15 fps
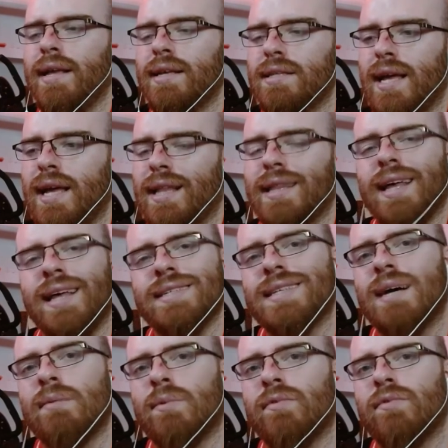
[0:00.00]
it's like a
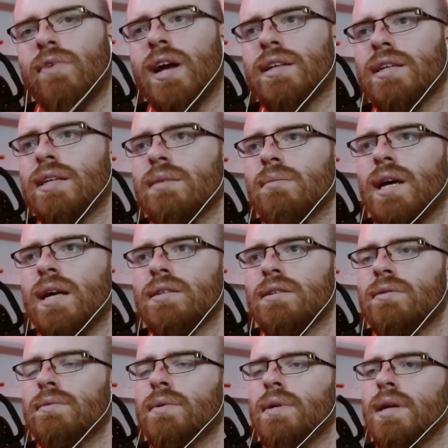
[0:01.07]
lazy type of writing in my
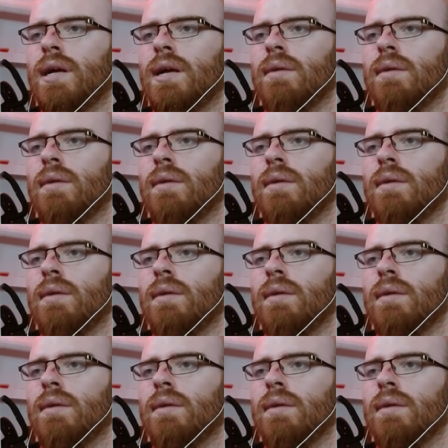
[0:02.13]
head, you know.